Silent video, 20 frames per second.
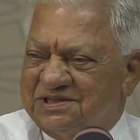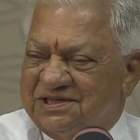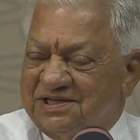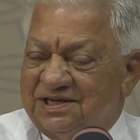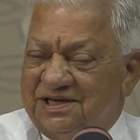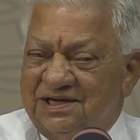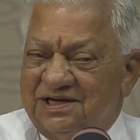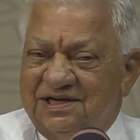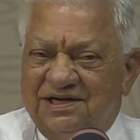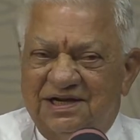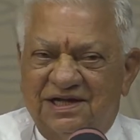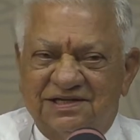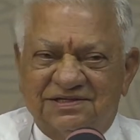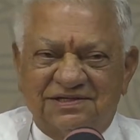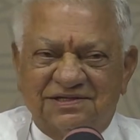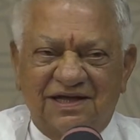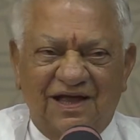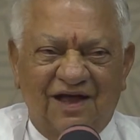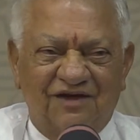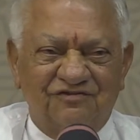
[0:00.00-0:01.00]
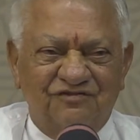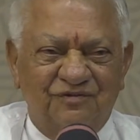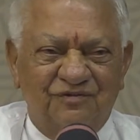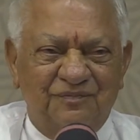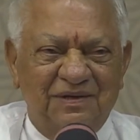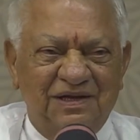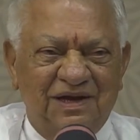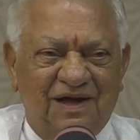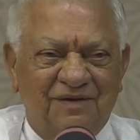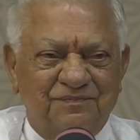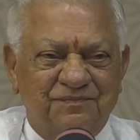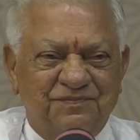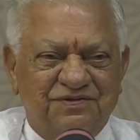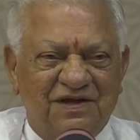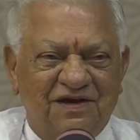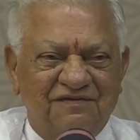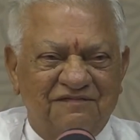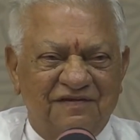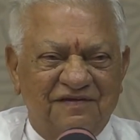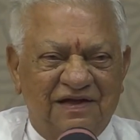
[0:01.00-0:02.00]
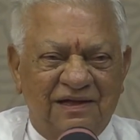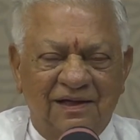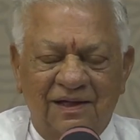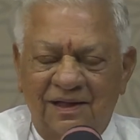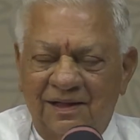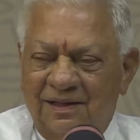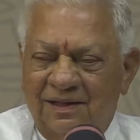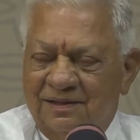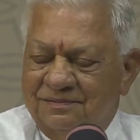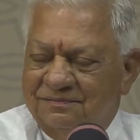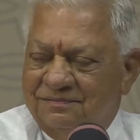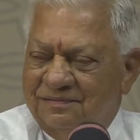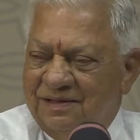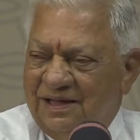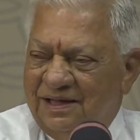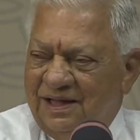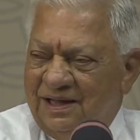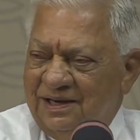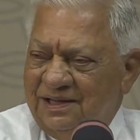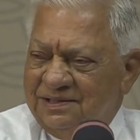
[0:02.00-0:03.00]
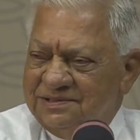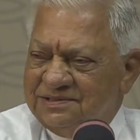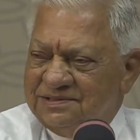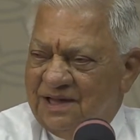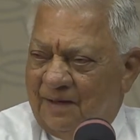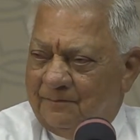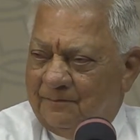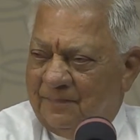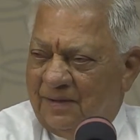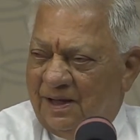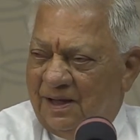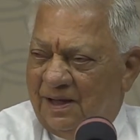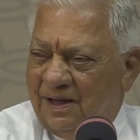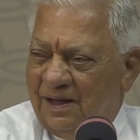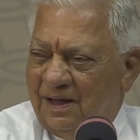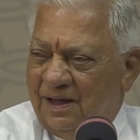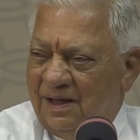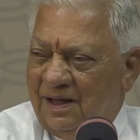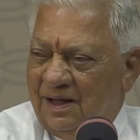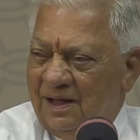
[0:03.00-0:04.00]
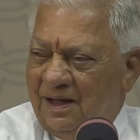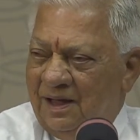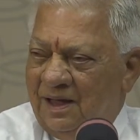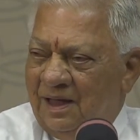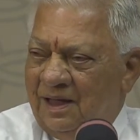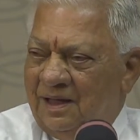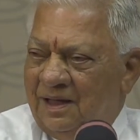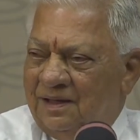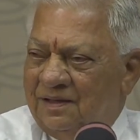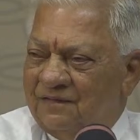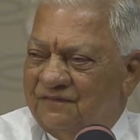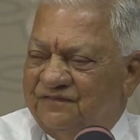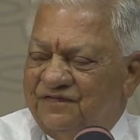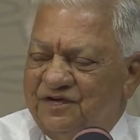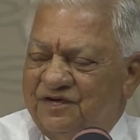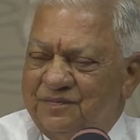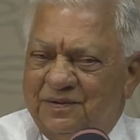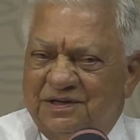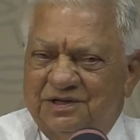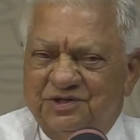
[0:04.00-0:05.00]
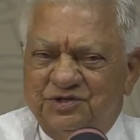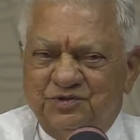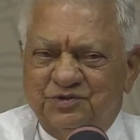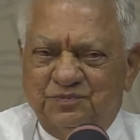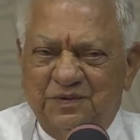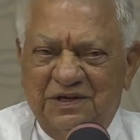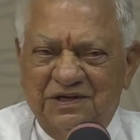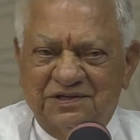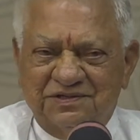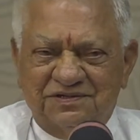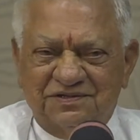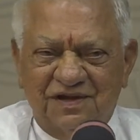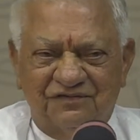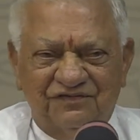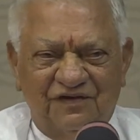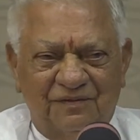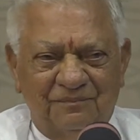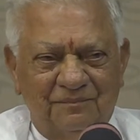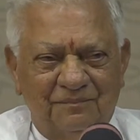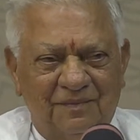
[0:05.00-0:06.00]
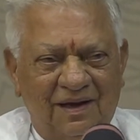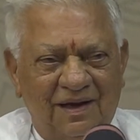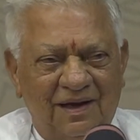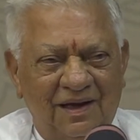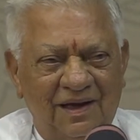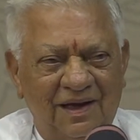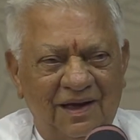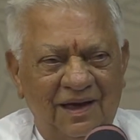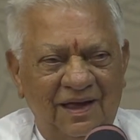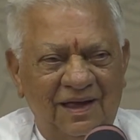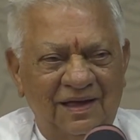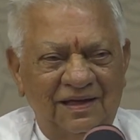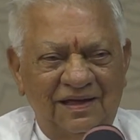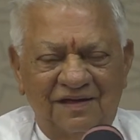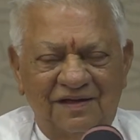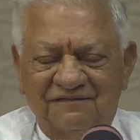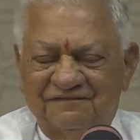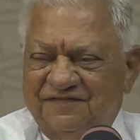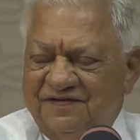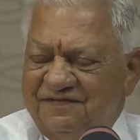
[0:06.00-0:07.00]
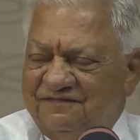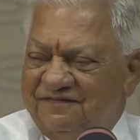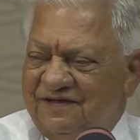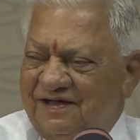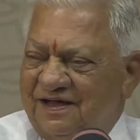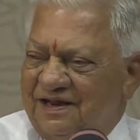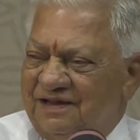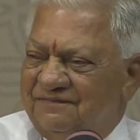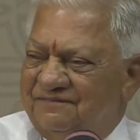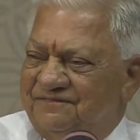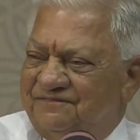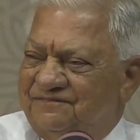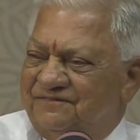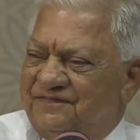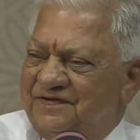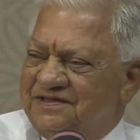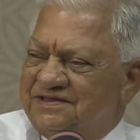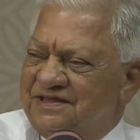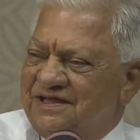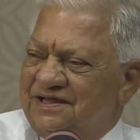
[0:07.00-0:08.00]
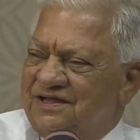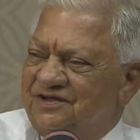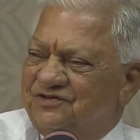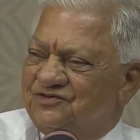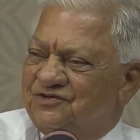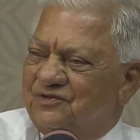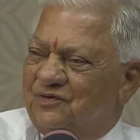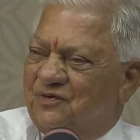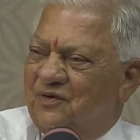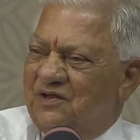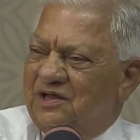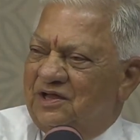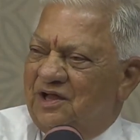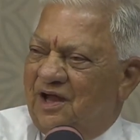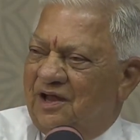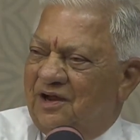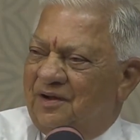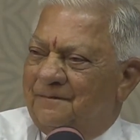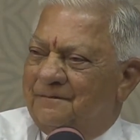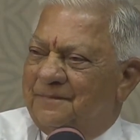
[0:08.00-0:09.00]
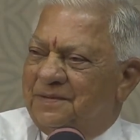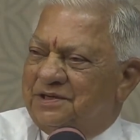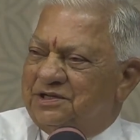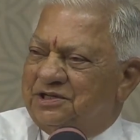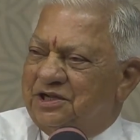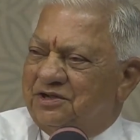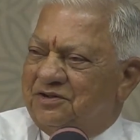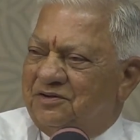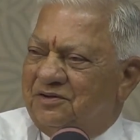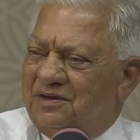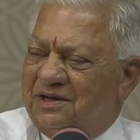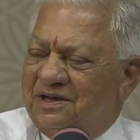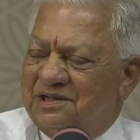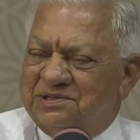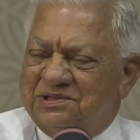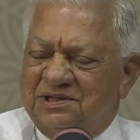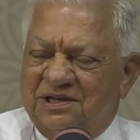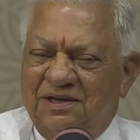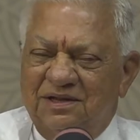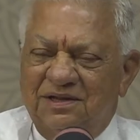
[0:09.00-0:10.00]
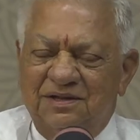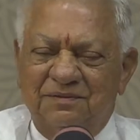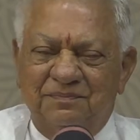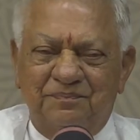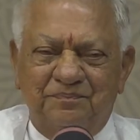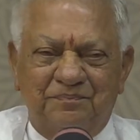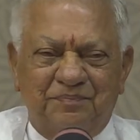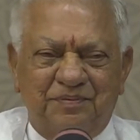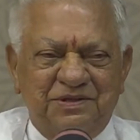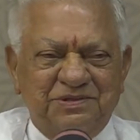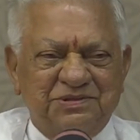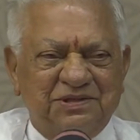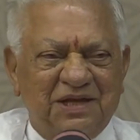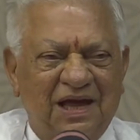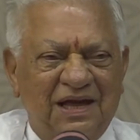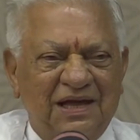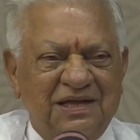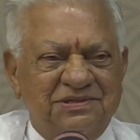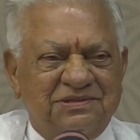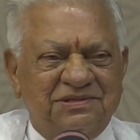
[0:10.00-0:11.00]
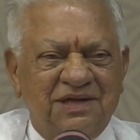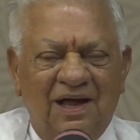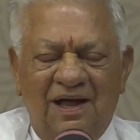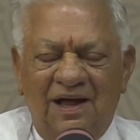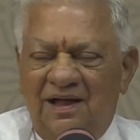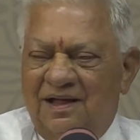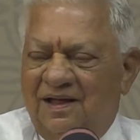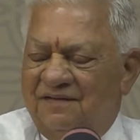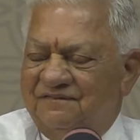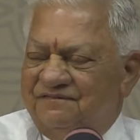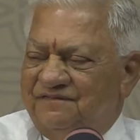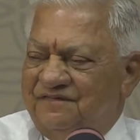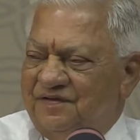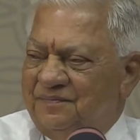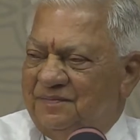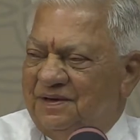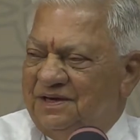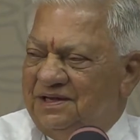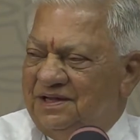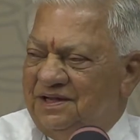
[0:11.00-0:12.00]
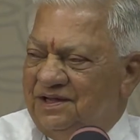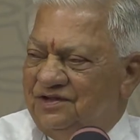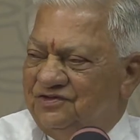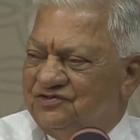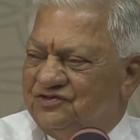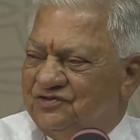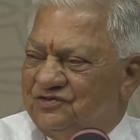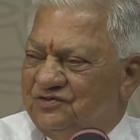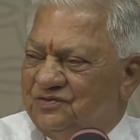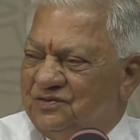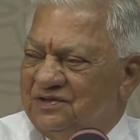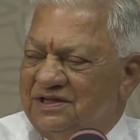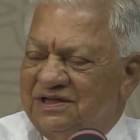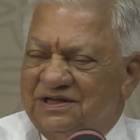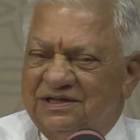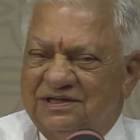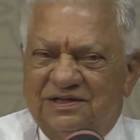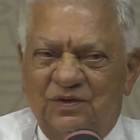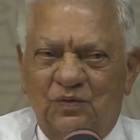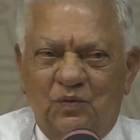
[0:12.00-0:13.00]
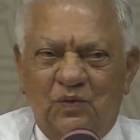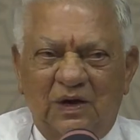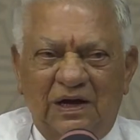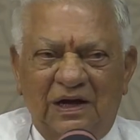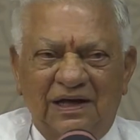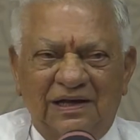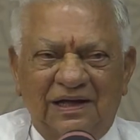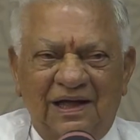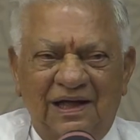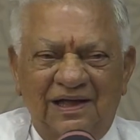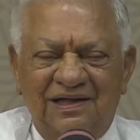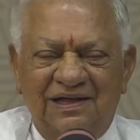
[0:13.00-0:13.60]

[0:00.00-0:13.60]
3 days I have been observing. Where is Amma? Everybody speaks of Amma. Everywhere, everything is going on meticulously precise. Everybody is doing the work.